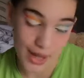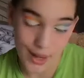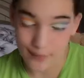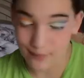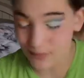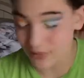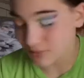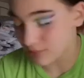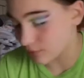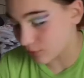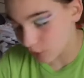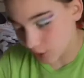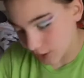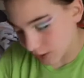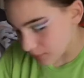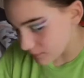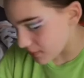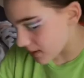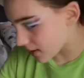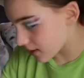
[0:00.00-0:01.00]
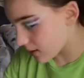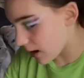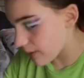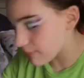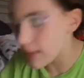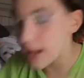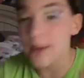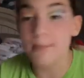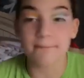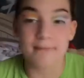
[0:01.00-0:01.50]
I'm a learning make
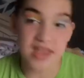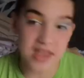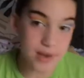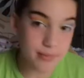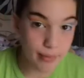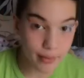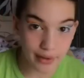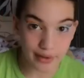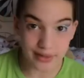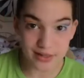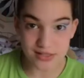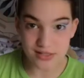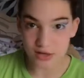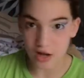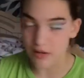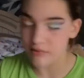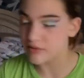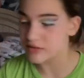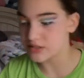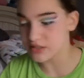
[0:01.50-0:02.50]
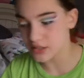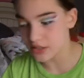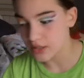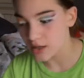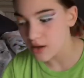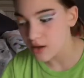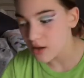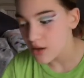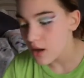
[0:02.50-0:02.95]
I'm not a makeup artist, obviously.